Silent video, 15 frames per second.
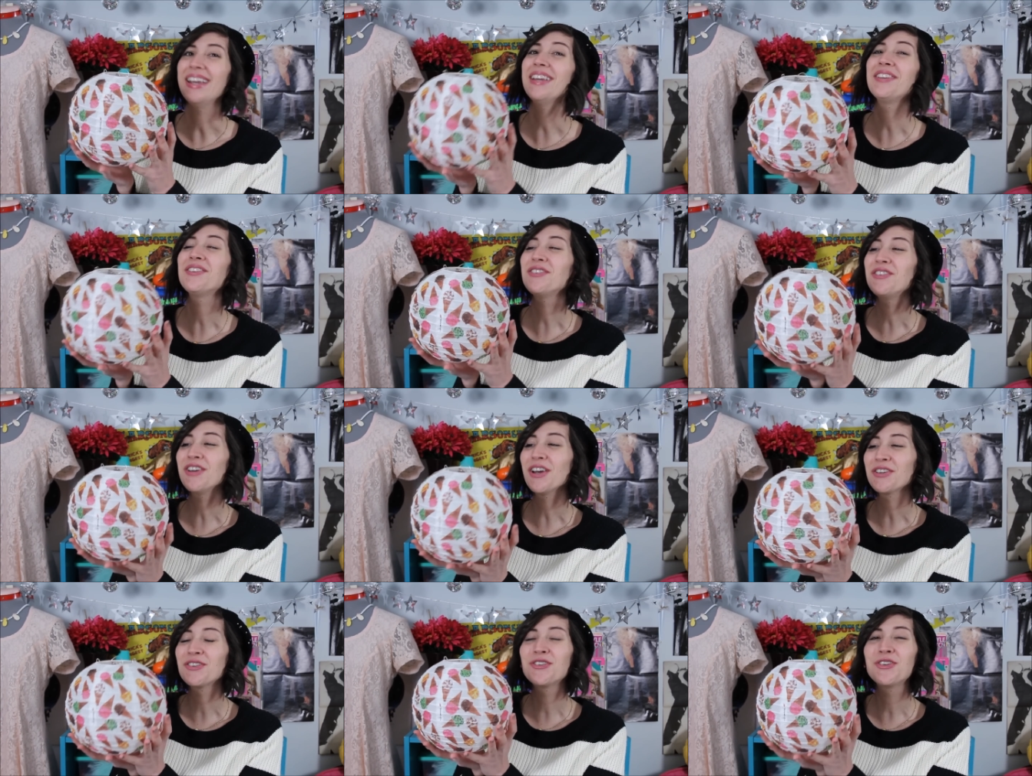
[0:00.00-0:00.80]
It's
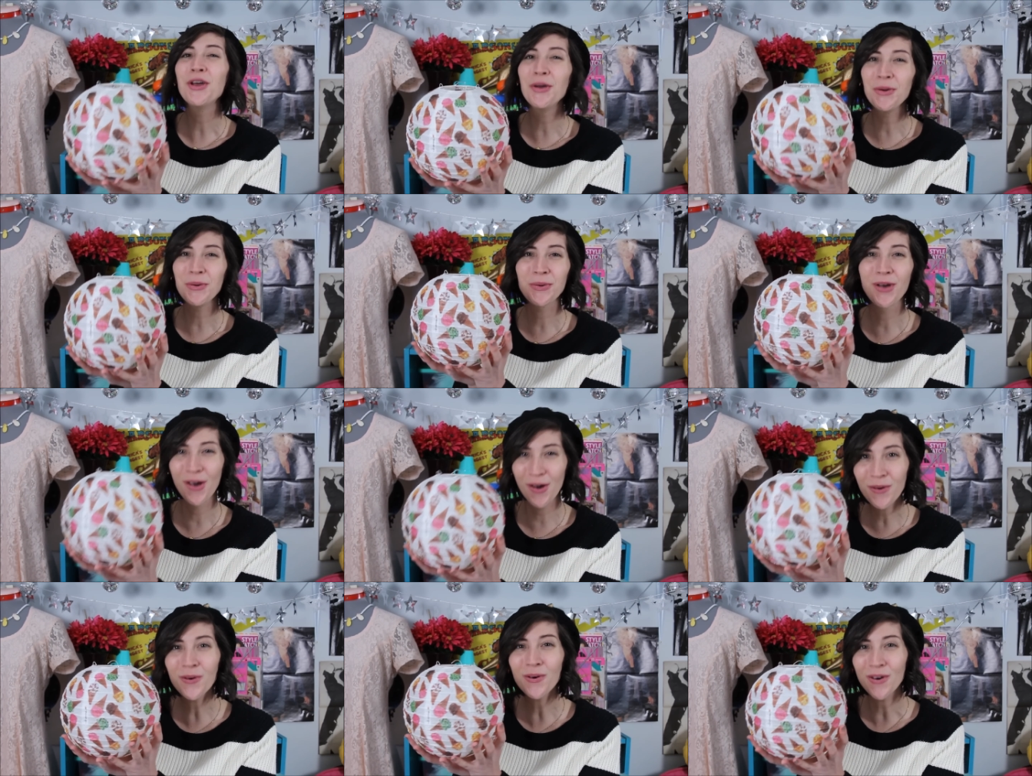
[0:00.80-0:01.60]
just too
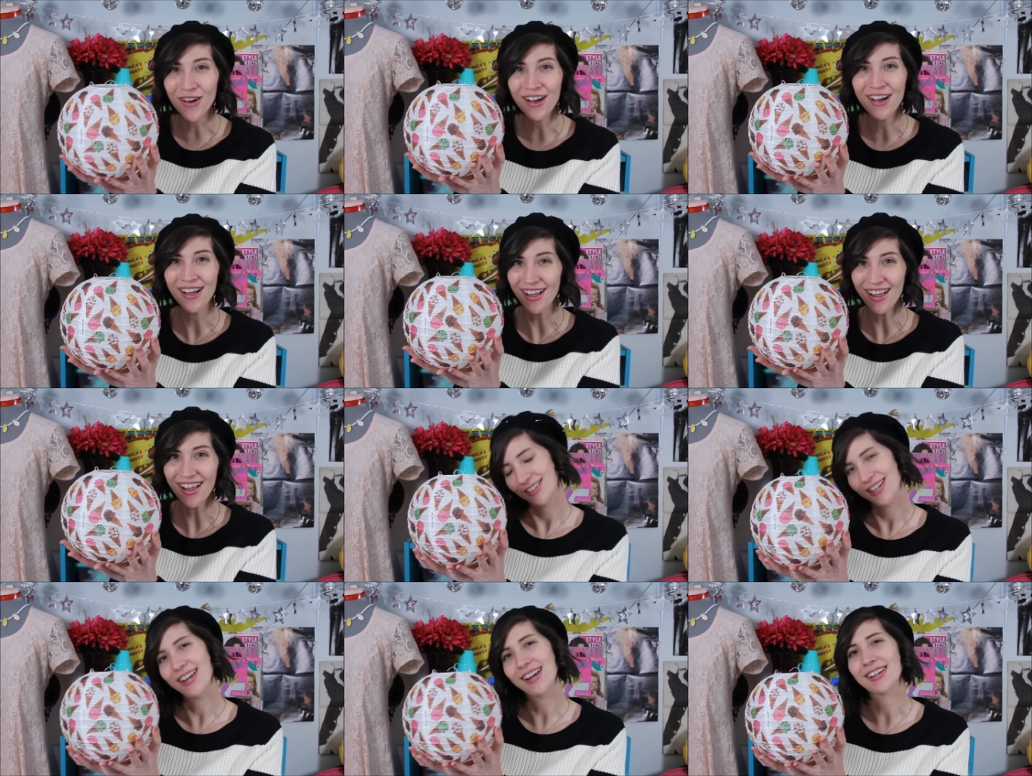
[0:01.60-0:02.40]
cool.
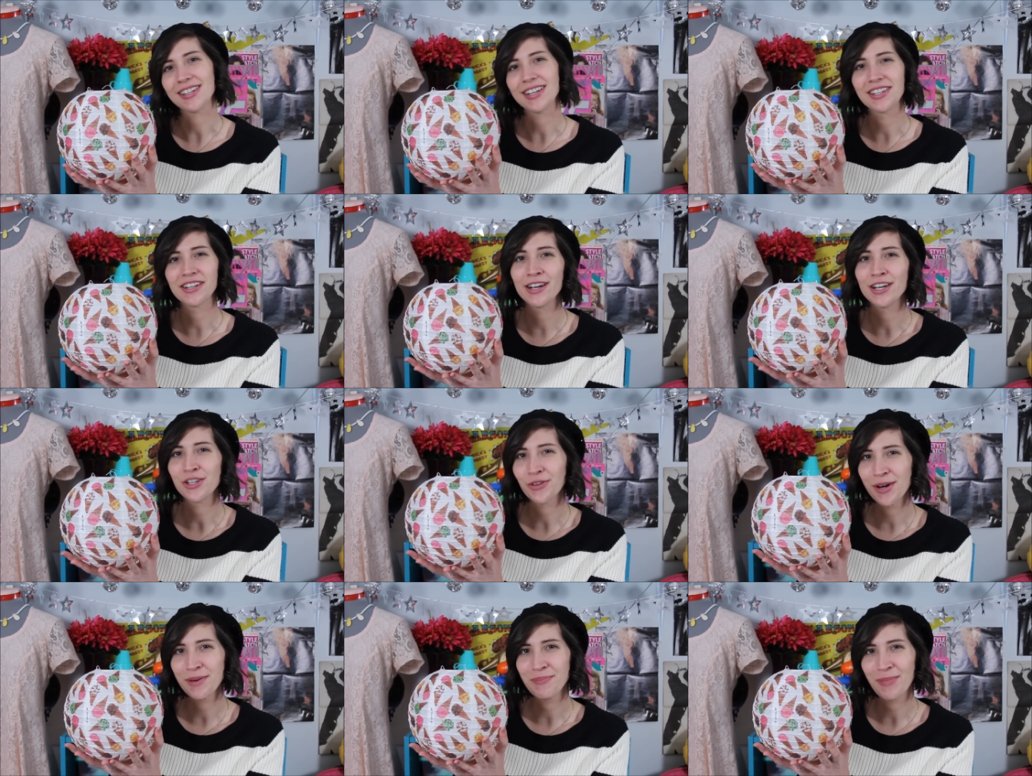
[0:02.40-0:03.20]
Yes, that's an ice
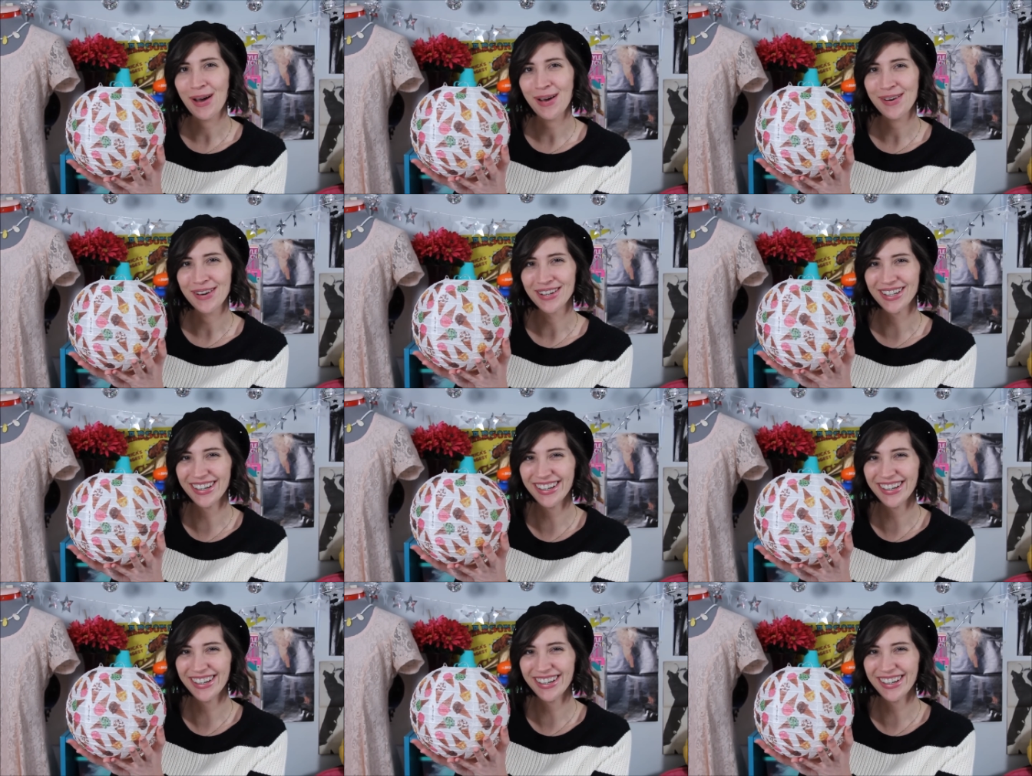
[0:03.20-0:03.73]
cream pun.